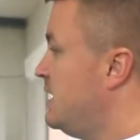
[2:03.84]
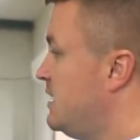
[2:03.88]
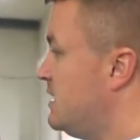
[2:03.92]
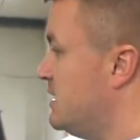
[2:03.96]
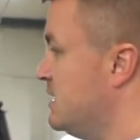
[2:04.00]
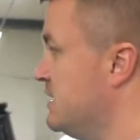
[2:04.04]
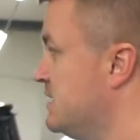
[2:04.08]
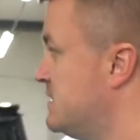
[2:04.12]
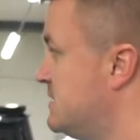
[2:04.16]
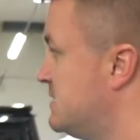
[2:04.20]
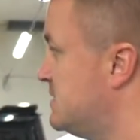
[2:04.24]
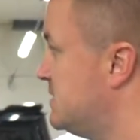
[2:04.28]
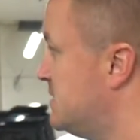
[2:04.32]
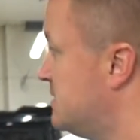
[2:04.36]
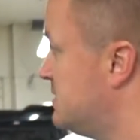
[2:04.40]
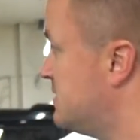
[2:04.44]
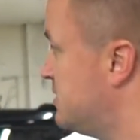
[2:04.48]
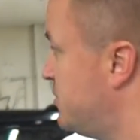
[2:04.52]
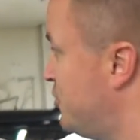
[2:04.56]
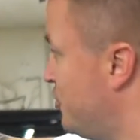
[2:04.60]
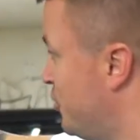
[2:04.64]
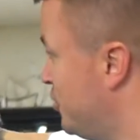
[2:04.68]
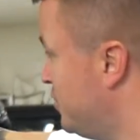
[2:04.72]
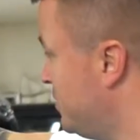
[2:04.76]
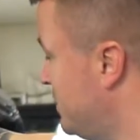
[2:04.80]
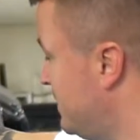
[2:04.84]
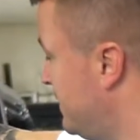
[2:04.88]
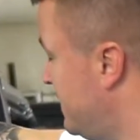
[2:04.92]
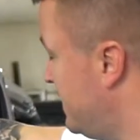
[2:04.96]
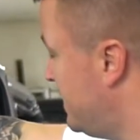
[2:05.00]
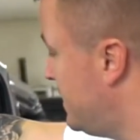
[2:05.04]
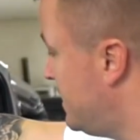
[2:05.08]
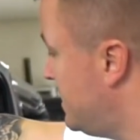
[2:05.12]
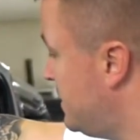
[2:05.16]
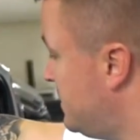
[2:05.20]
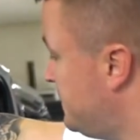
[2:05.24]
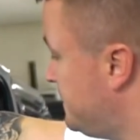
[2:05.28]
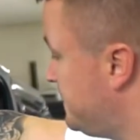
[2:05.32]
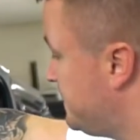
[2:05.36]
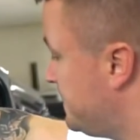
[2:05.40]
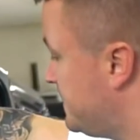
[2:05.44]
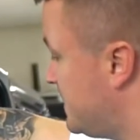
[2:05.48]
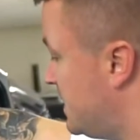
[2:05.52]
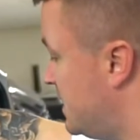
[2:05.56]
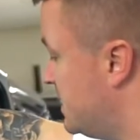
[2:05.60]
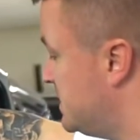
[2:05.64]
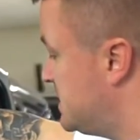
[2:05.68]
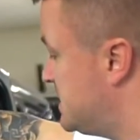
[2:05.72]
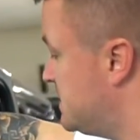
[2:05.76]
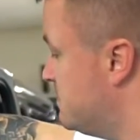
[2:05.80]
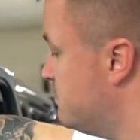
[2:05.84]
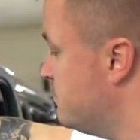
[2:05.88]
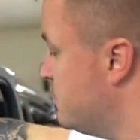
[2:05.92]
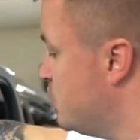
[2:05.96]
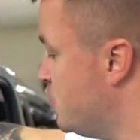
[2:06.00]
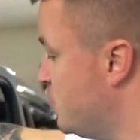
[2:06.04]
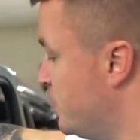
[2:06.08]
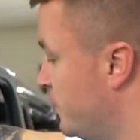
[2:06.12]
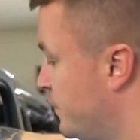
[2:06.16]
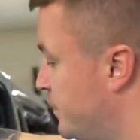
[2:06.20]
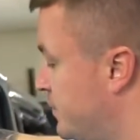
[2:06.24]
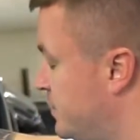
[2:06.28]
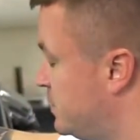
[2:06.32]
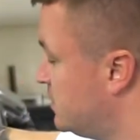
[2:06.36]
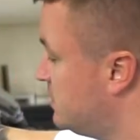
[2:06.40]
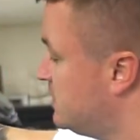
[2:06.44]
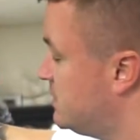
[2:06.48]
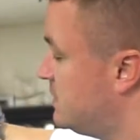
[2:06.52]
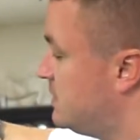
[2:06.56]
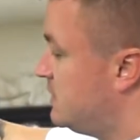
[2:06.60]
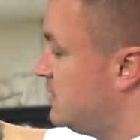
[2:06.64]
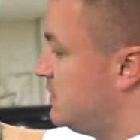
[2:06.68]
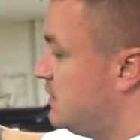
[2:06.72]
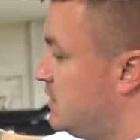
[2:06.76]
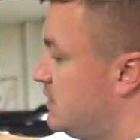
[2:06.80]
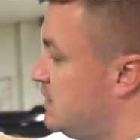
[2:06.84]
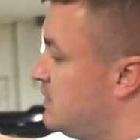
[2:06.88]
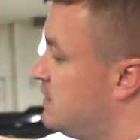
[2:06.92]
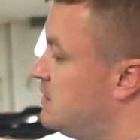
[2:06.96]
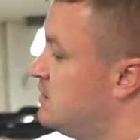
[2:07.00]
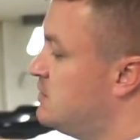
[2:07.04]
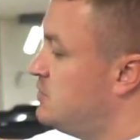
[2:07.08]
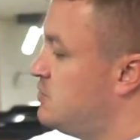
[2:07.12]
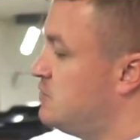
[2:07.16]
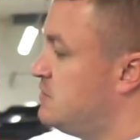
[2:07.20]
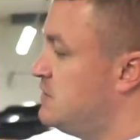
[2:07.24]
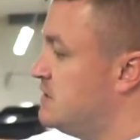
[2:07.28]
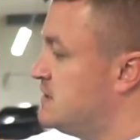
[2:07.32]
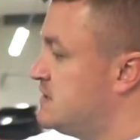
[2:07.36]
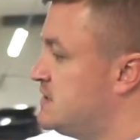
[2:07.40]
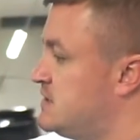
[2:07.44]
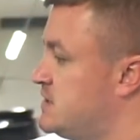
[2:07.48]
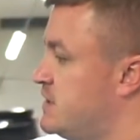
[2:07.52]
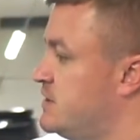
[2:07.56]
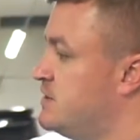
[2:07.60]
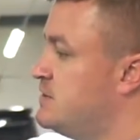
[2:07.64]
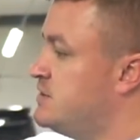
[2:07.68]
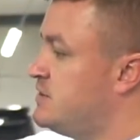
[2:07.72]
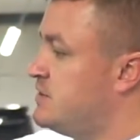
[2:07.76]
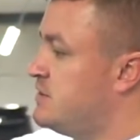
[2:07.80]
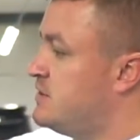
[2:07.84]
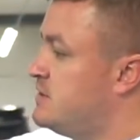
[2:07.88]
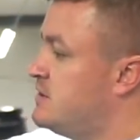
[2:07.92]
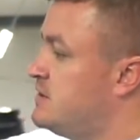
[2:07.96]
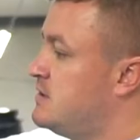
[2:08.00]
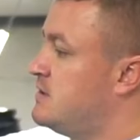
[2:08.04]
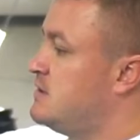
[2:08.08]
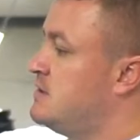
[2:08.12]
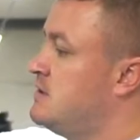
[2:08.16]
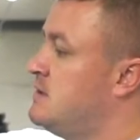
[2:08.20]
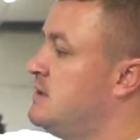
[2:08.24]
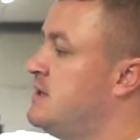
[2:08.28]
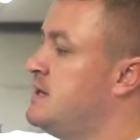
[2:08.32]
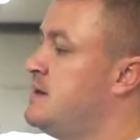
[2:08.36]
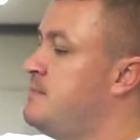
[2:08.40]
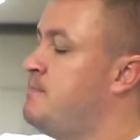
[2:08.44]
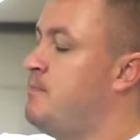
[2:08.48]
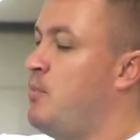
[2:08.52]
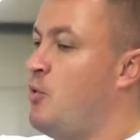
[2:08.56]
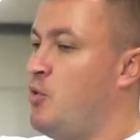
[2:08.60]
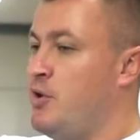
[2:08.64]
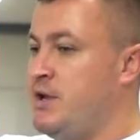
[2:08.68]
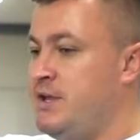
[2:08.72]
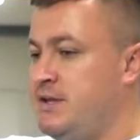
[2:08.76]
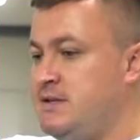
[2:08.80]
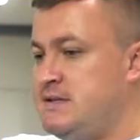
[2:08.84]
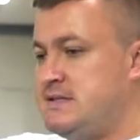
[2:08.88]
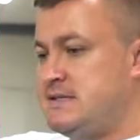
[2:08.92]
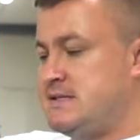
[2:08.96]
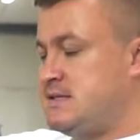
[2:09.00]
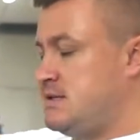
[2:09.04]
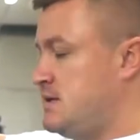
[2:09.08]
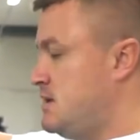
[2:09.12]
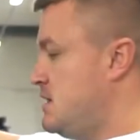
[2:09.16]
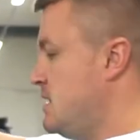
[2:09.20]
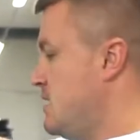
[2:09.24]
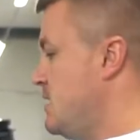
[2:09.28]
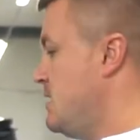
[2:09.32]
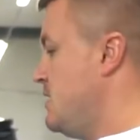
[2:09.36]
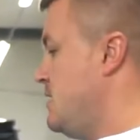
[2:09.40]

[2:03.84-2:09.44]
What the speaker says: it's skirted there, it's moved into the center like points,